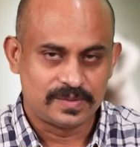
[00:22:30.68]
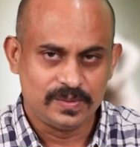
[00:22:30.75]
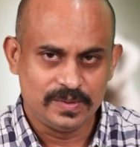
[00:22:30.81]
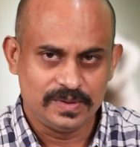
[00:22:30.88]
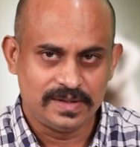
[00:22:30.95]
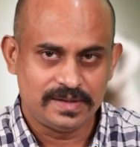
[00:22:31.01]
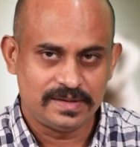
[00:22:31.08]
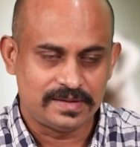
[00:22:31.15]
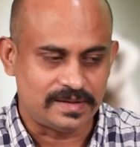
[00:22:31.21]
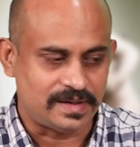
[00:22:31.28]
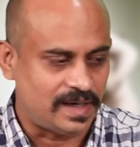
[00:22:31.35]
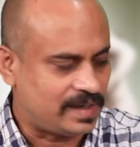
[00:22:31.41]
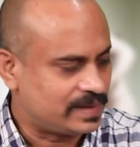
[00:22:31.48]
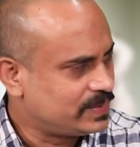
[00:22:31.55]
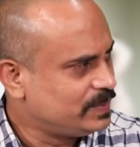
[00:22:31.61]
through the
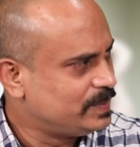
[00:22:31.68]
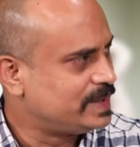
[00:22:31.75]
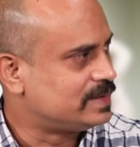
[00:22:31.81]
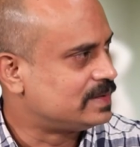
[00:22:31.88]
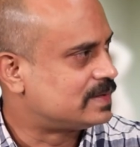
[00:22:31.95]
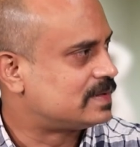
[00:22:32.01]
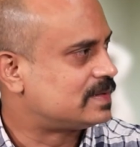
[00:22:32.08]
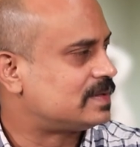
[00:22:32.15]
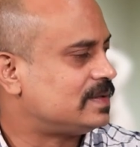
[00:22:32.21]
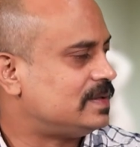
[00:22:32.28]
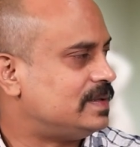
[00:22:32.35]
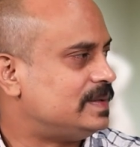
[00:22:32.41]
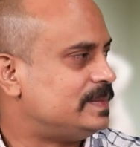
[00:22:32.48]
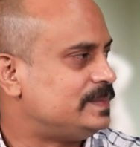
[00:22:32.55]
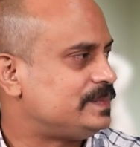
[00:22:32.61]
arguments
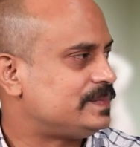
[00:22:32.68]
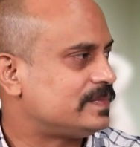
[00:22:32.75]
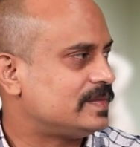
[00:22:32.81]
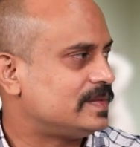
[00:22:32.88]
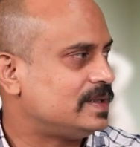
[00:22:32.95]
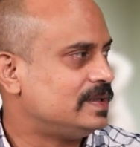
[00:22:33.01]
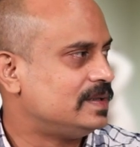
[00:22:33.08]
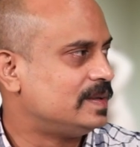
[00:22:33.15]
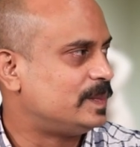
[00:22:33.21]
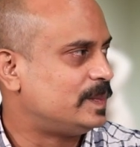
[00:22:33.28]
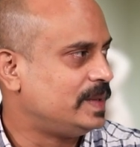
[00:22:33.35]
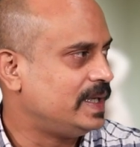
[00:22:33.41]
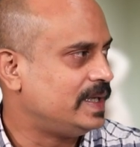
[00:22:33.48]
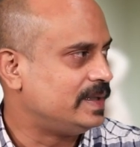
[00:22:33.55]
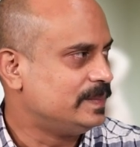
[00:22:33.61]
in the
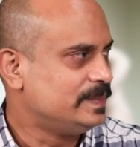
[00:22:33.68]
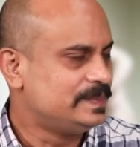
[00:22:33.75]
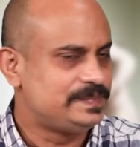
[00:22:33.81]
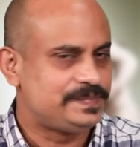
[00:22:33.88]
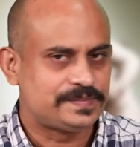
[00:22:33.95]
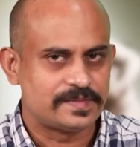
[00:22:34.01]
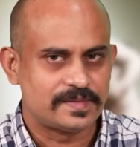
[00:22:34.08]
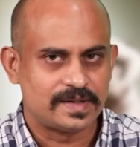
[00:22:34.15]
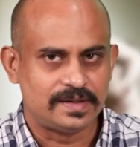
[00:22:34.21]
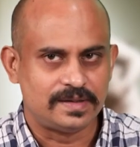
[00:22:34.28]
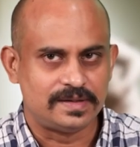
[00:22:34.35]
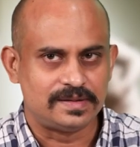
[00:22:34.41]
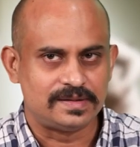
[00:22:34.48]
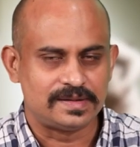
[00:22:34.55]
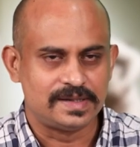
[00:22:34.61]
play,
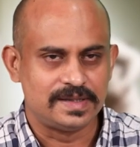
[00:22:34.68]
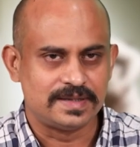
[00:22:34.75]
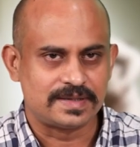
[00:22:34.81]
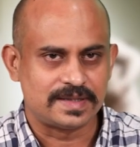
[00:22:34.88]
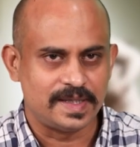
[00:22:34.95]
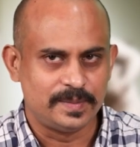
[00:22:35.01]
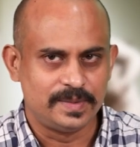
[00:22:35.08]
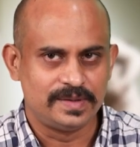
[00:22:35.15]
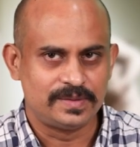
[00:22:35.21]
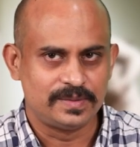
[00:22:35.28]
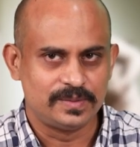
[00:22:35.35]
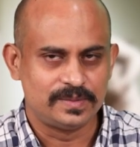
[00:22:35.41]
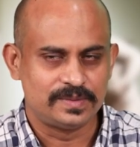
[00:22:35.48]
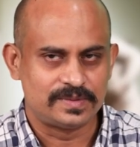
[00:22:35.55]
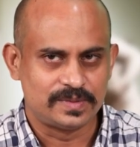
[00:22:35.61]
he's able
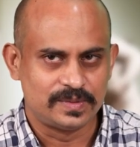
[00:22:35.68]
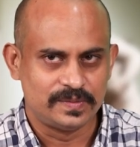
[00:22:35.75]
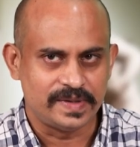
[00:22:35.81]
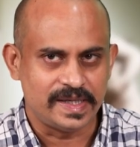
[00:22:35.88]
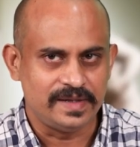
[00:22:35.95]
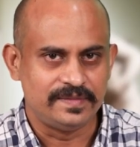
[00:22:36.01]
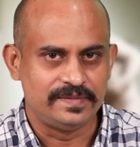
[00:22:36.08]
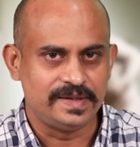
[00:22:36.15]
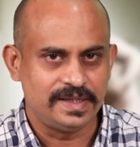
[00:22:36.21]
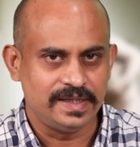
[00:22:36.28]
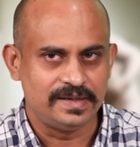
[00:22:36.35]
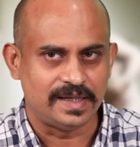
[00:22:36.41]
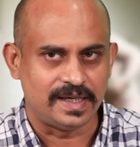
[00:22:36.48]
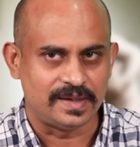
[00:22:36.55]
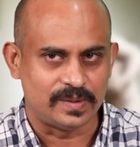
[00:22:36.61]
to, through very
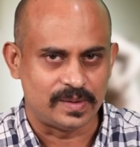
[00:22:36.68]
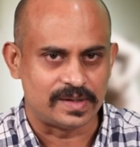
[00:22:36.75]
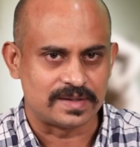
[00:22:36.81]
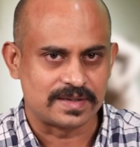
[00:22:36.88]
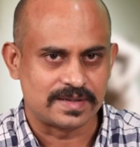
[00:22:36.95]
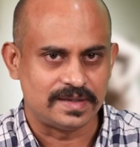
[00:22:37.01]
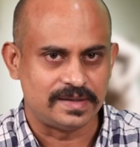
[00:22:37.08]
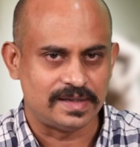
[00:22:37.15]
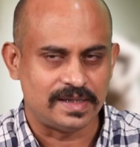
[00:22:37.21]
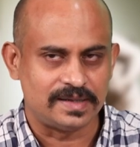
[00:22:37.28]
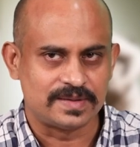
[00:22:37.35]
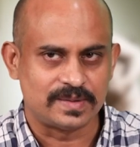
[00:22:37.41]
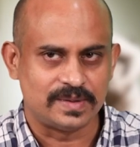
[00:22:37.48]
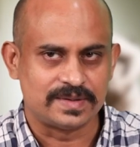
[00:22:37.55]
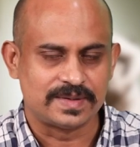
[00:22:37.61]
witty dialogues, and that
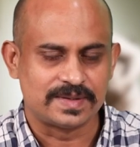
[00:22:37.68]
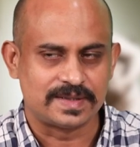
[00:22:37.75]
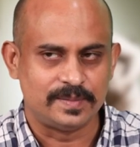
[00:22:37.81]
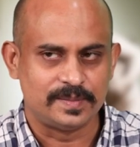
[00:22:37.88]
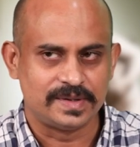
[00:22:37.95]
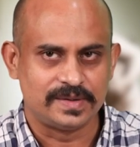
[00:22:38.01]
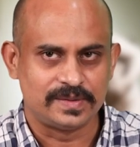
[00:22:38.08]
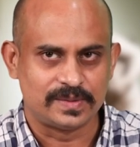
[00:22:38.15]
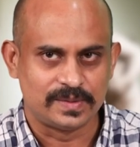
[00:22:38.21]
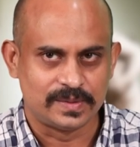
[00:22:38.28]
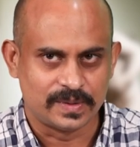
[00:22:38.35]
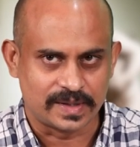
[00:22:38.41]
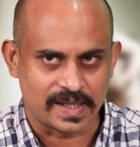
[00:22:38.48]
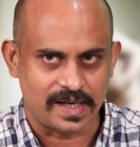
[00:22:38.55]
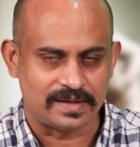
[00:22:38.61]
is also something to
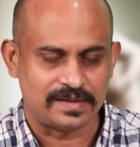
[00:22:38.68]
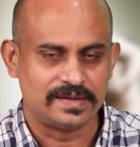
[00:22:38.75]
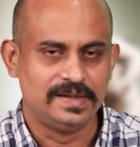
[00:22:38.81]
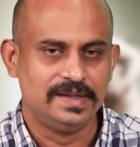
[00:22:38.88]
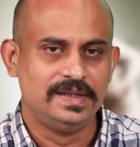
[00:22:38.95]
look at